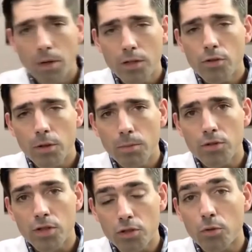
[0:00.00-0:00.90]
Make sure they
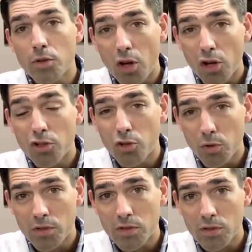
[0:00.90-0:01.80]
present you with all your
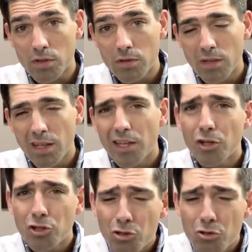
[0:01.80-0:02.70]
choices, and
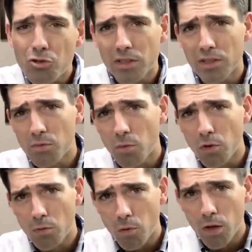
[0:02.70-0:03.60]
there usually is
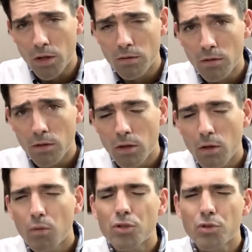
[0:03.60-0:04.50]
more than one,
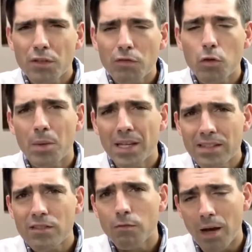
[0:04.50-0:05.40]
which will give you
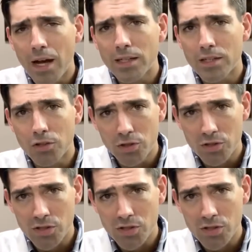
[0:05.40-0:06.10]
peace of mind in your